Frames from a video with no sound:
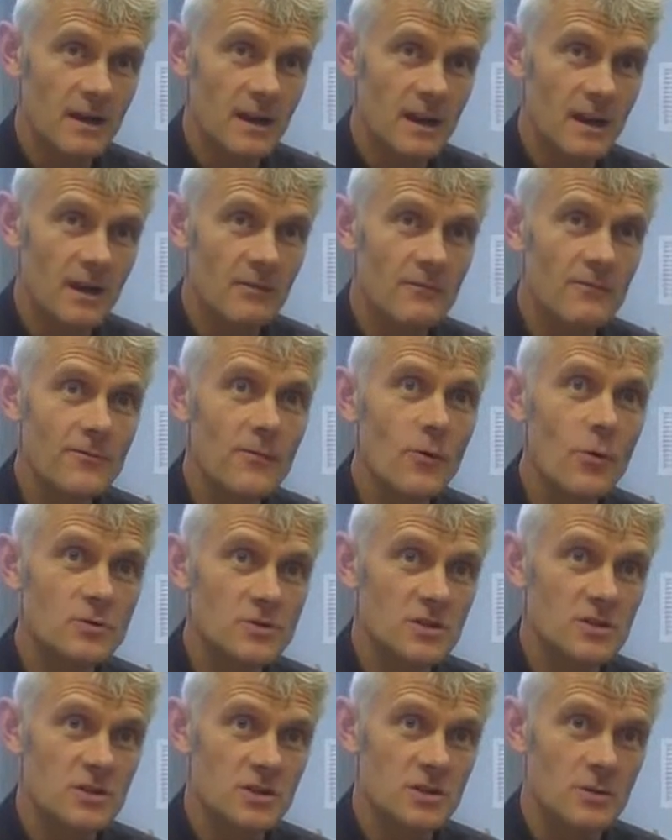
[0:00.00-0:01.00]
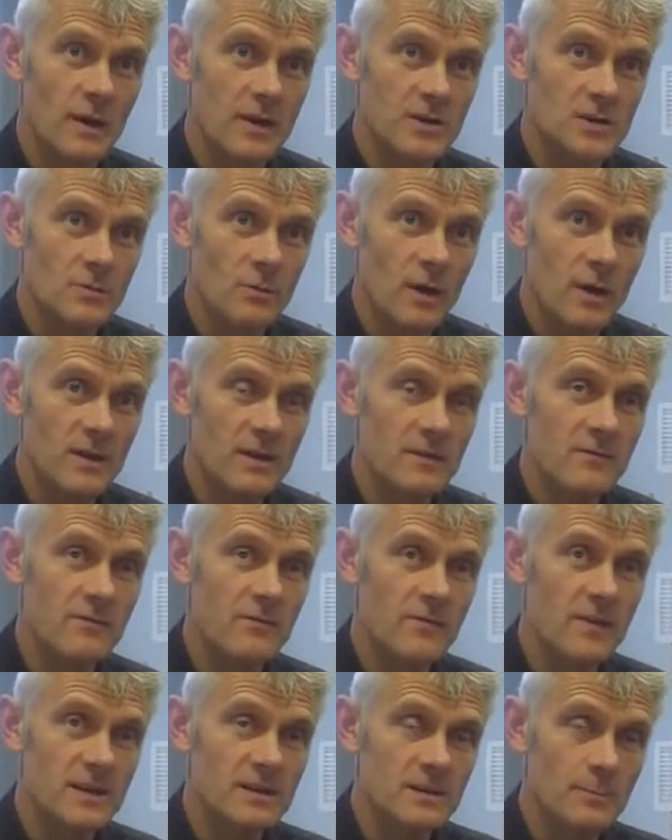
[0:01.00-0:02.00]
unfortunate situation where
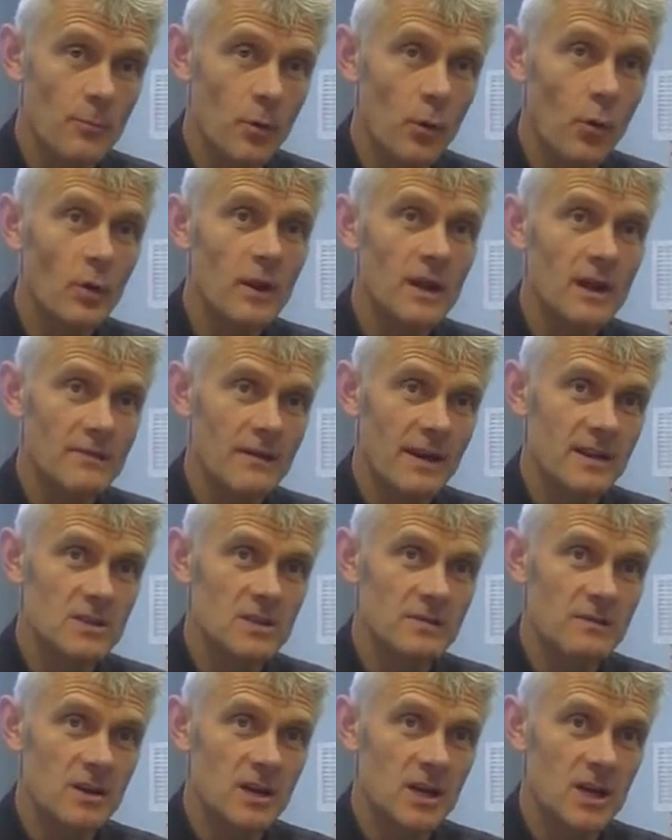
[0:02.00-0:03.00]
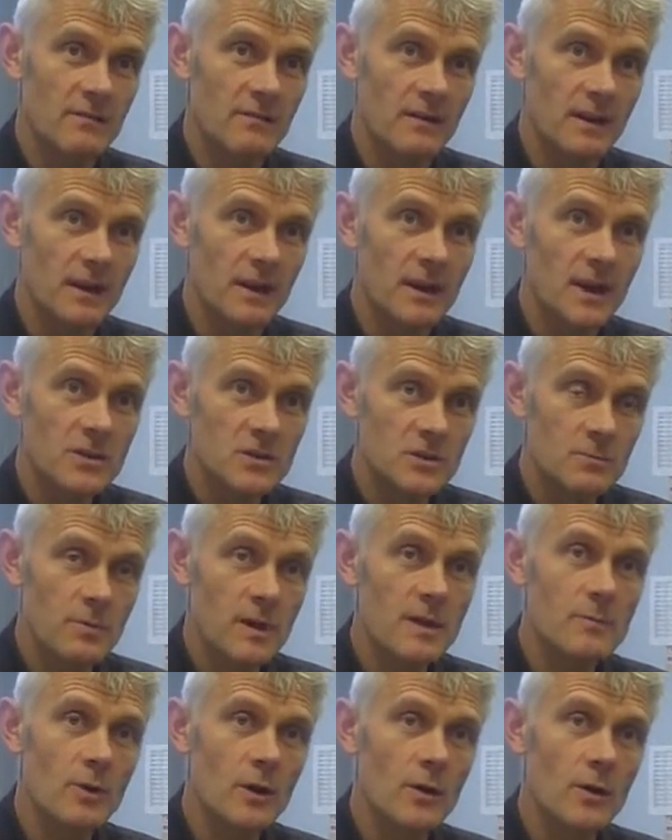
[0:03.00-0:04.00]
these appalling events are occurring to
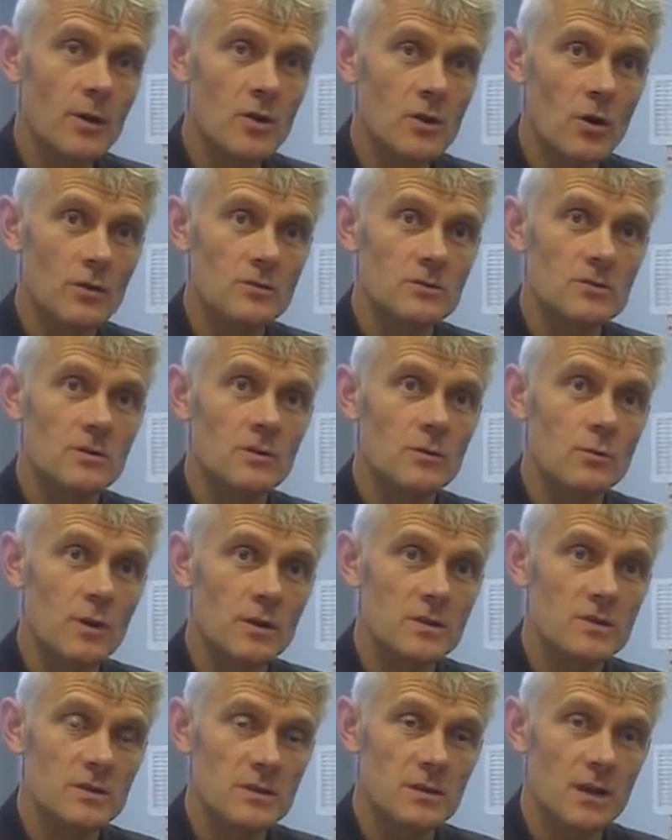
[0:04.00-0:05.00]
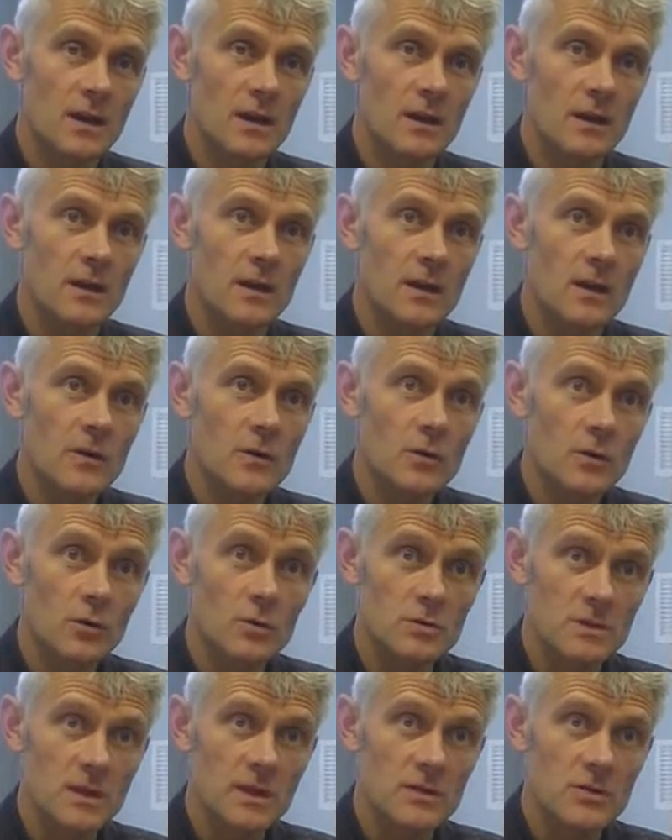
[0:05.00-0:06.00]
people who are not the ones that are
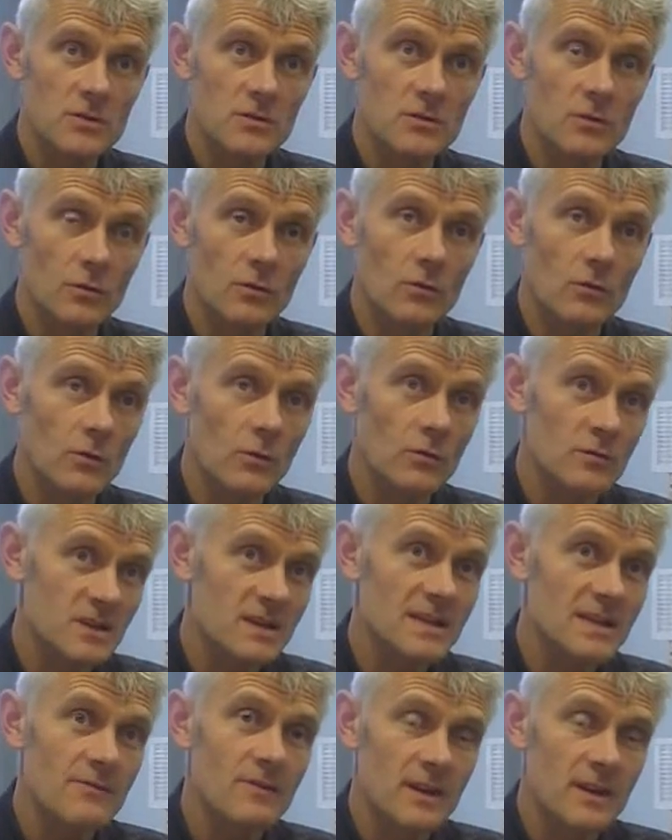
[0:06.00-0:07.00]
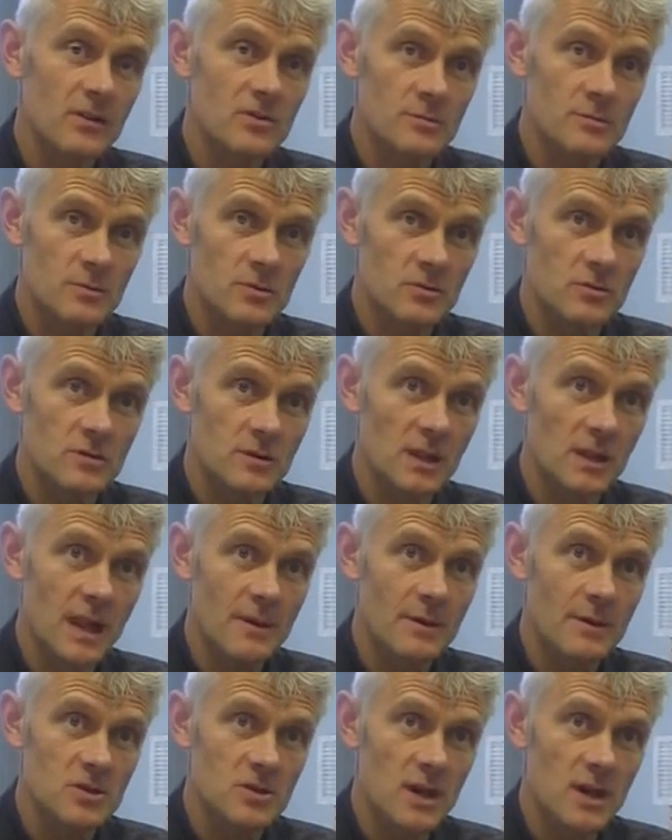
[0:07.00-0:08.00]
causing issue or significantly contributing to
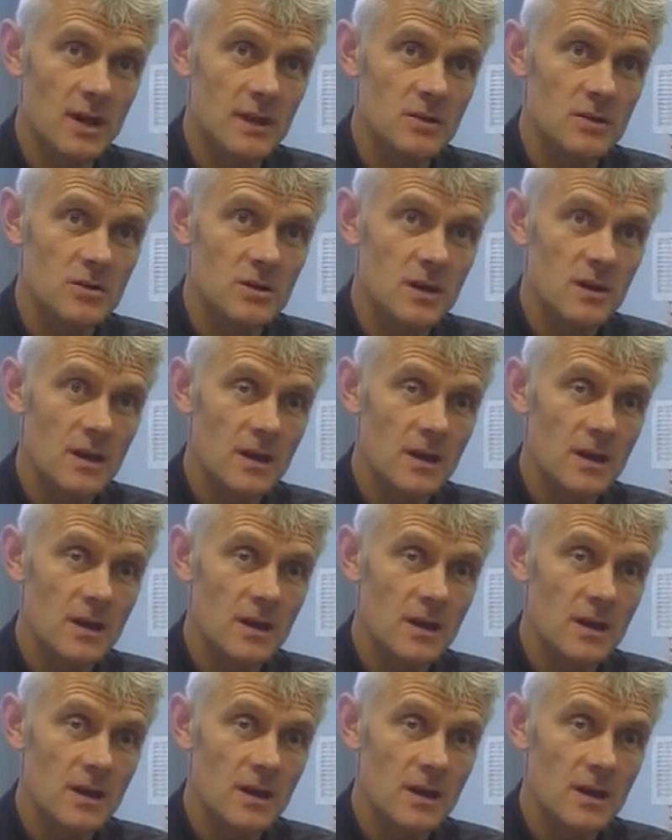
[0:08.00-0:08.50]
climate change.